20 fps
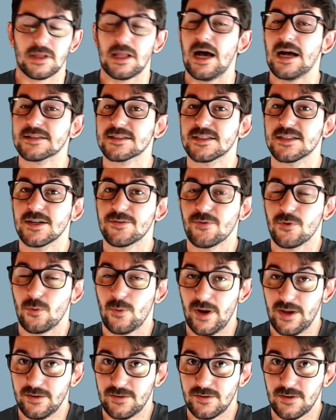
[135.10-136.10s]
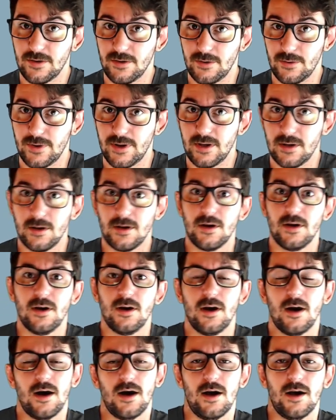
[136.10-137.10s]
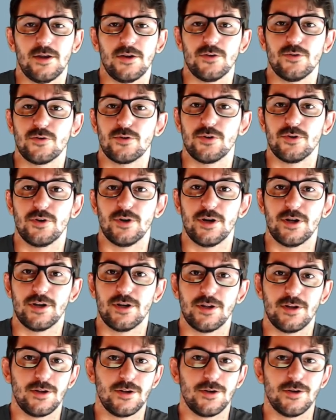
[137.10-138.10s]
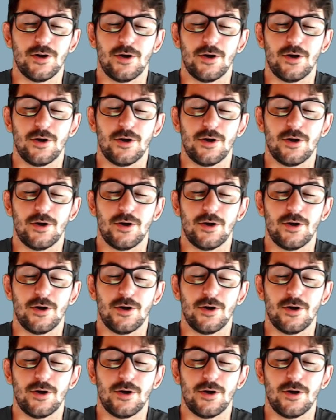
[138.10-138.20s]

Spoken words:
Lots of different ways to do it. You could,